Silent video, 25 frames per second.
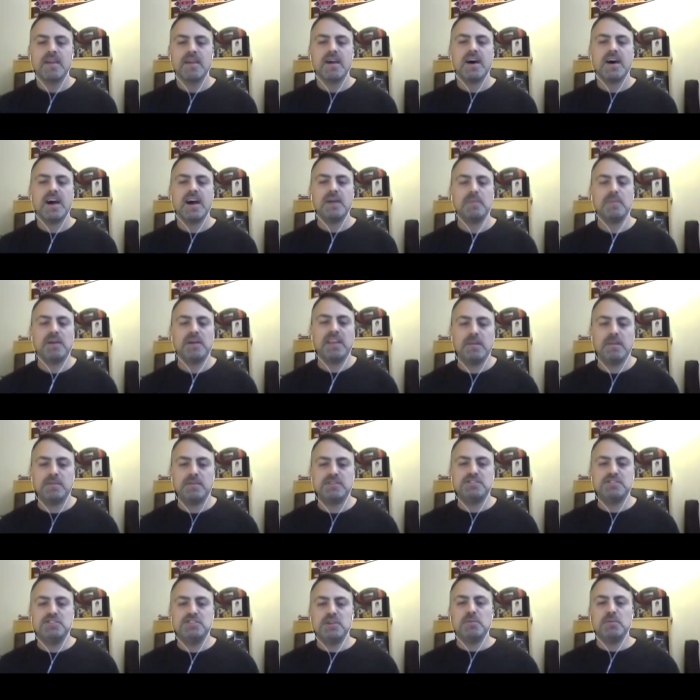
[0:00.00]
Hi, my name
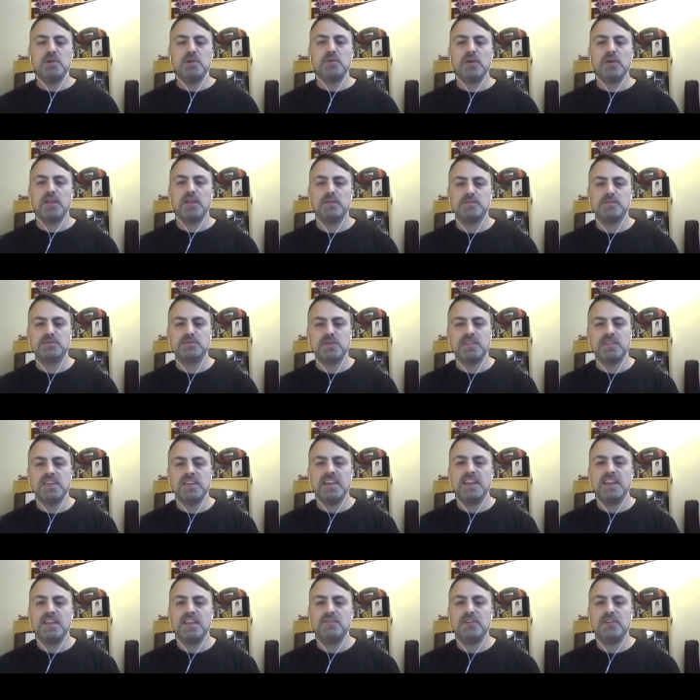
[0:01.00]
is Jimmy Williams with
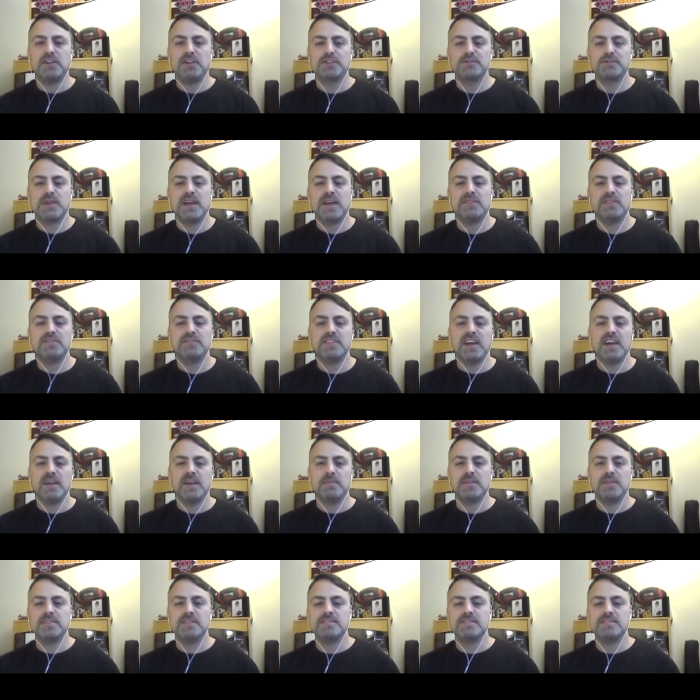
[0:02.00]
NFL Draft
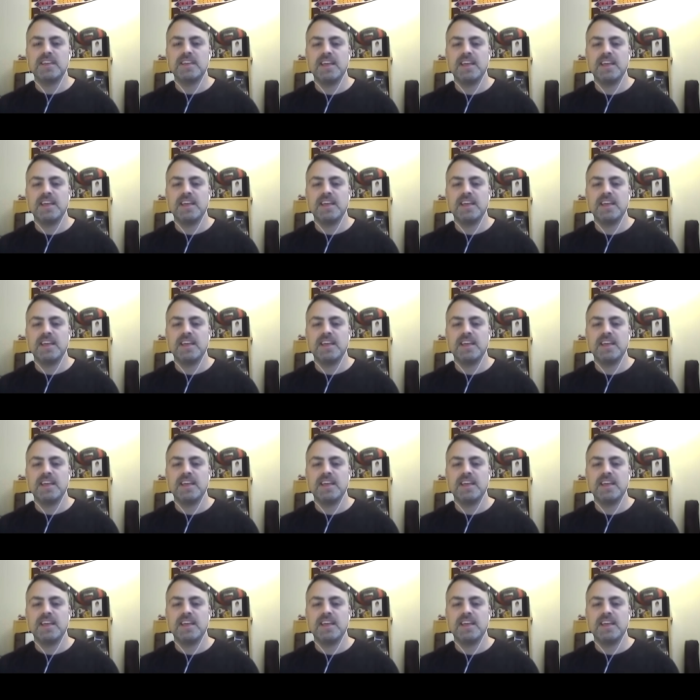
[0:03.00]
Diamonds,